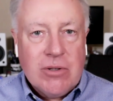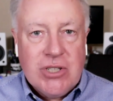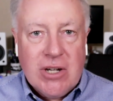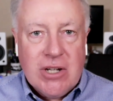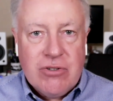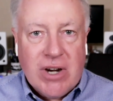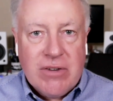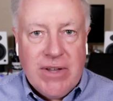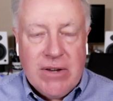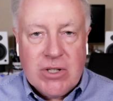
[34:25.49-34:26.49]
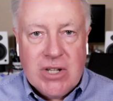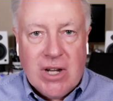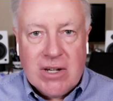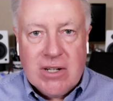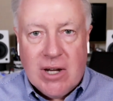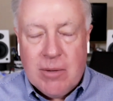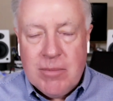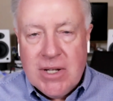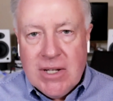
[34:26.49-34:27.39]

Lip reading: chuck@trekfavorites.com.